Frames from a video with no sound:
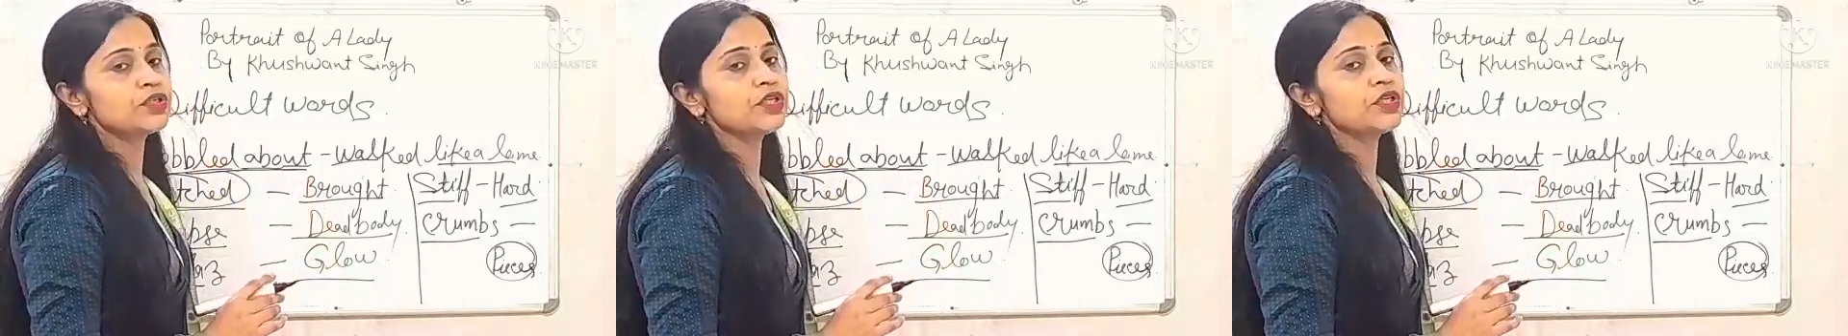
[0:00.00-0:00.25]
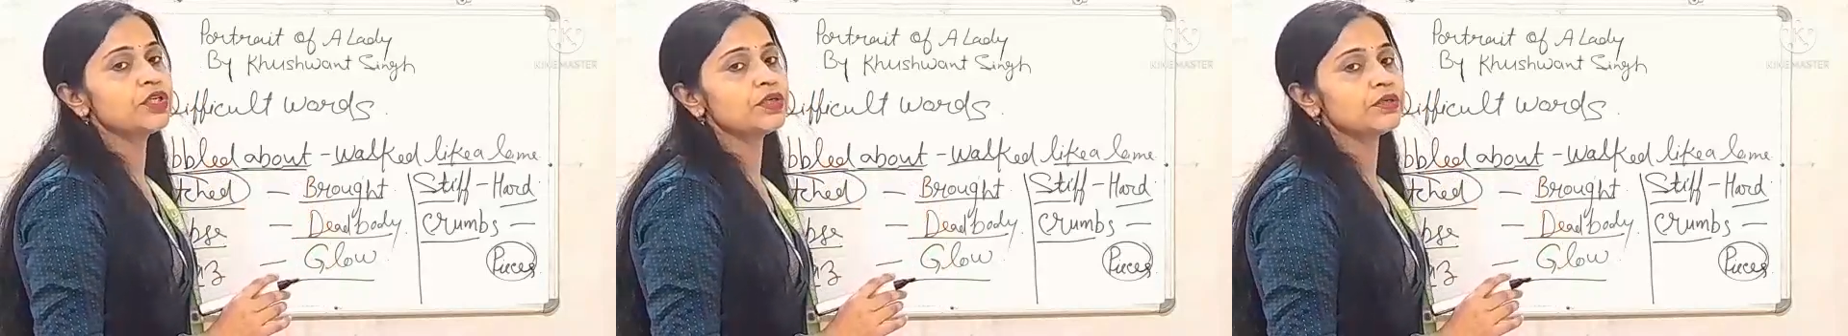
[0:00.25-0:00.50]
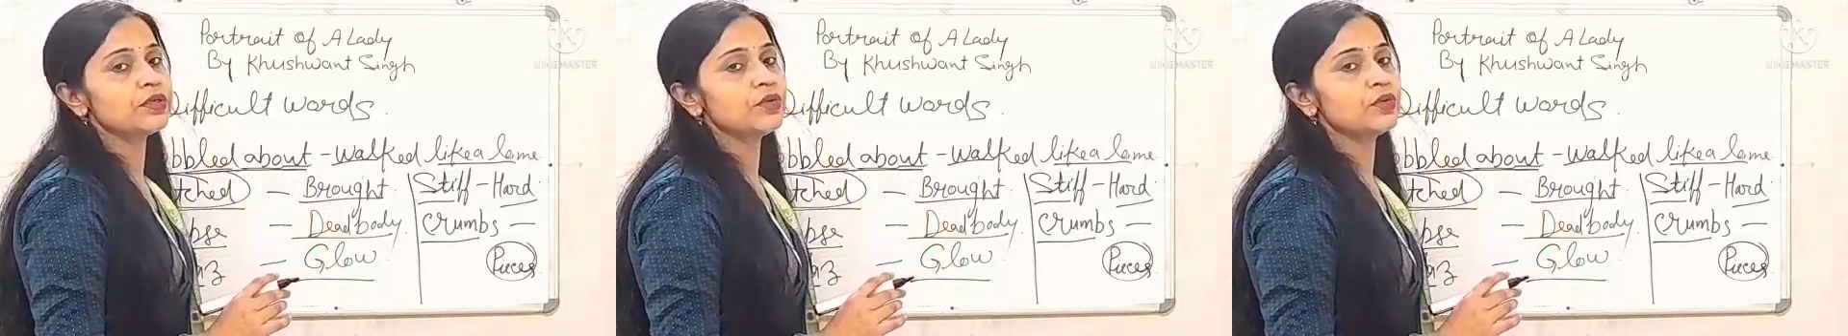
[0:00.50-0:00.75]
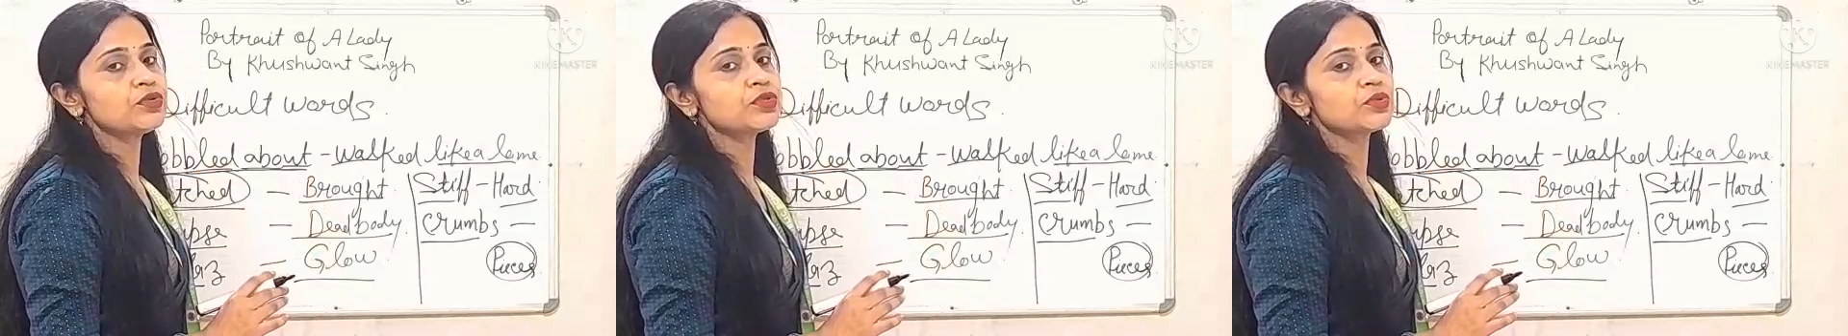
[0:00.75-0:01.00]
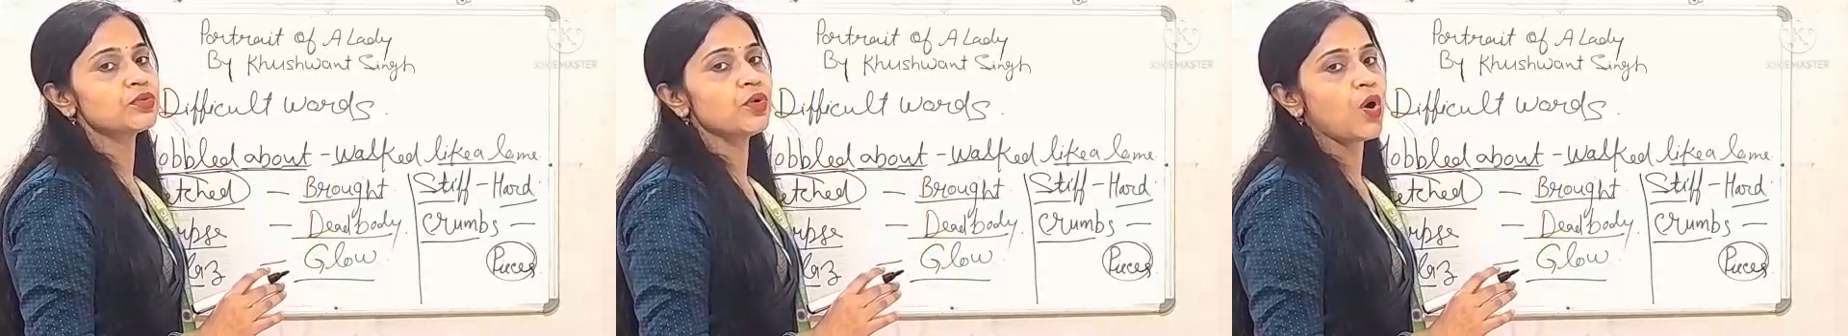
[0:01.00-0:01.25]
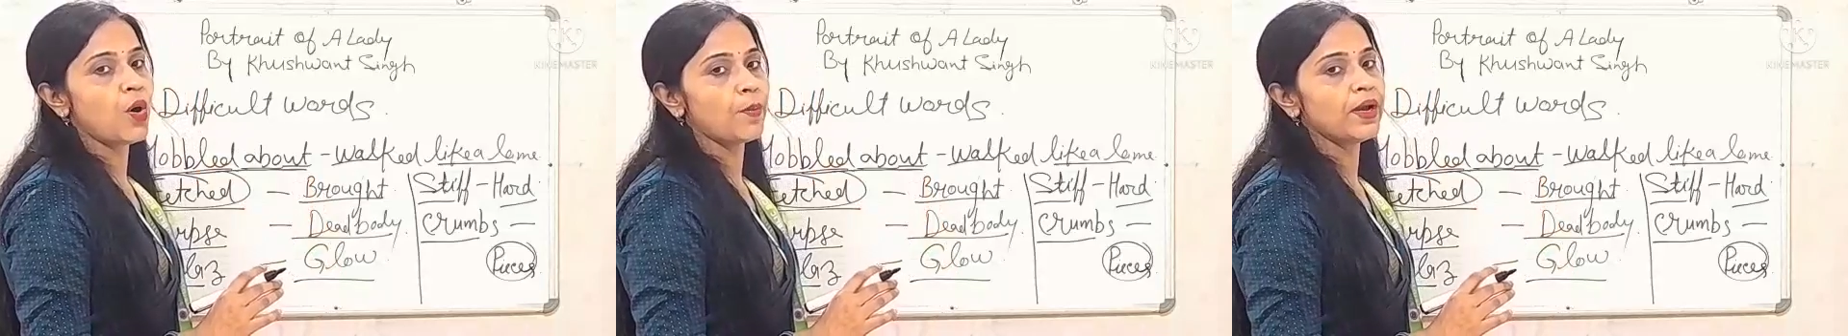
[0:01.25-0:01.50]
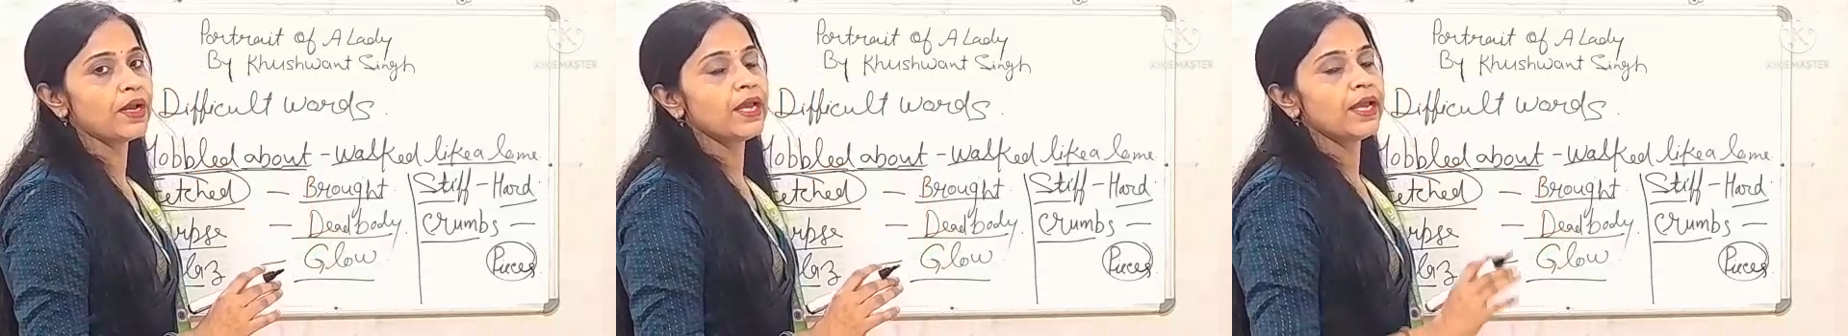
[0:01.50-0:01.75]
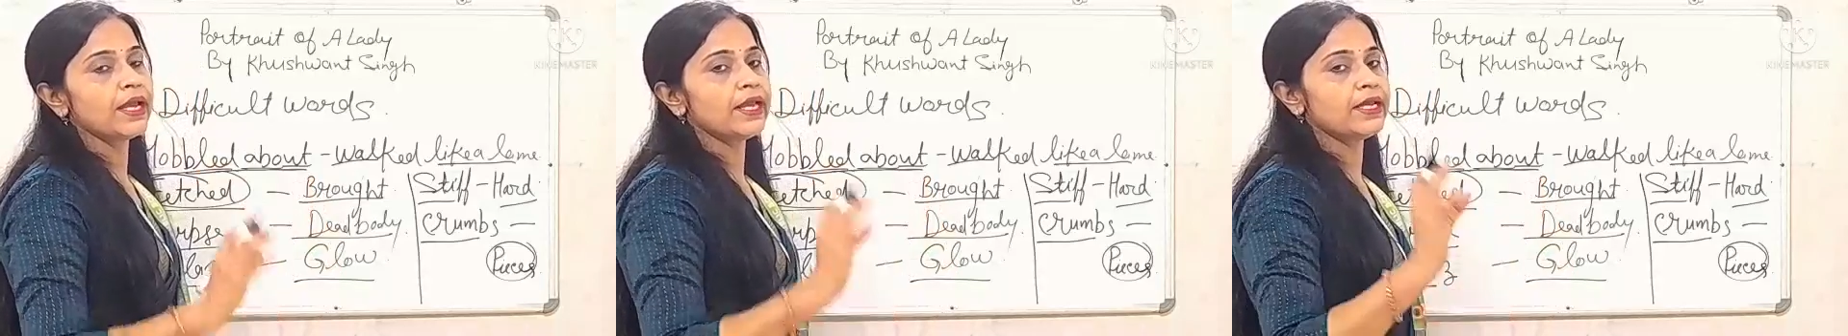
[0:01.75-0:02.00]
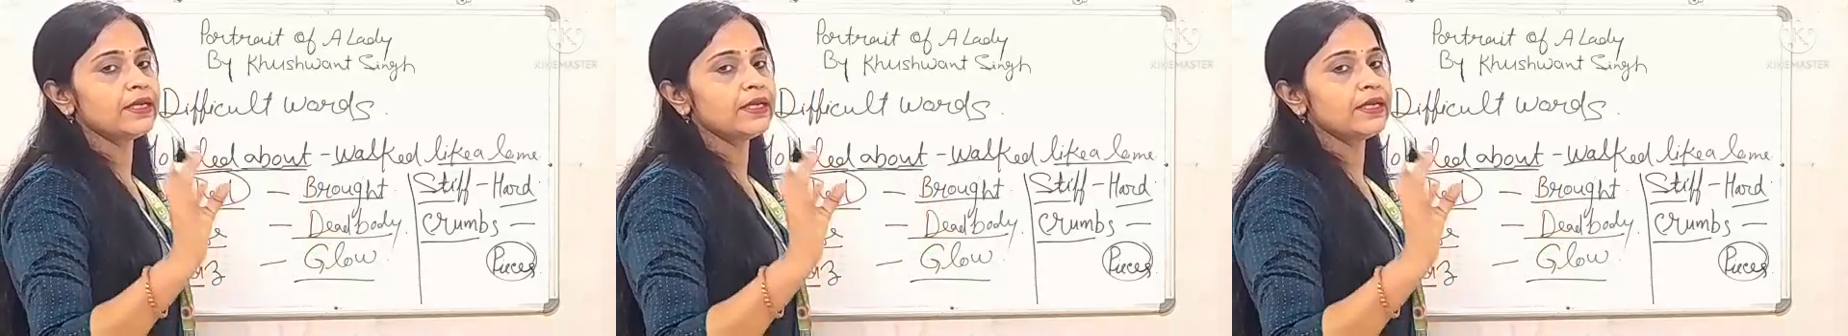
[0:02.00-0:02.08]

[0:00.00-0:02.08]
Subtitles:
She used to hobble